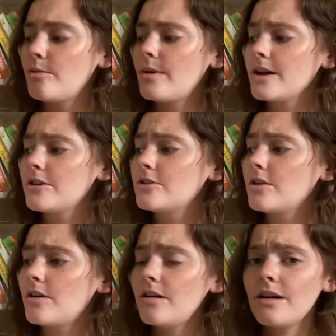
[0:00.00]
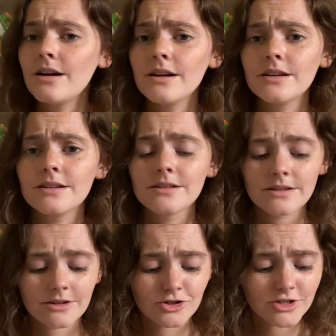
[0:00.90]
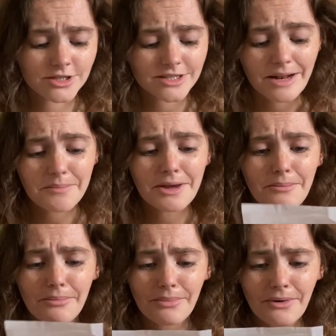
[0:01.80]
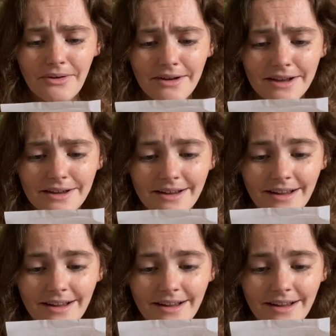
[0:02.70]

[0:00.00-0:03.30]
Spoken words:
my god, she sent me a book.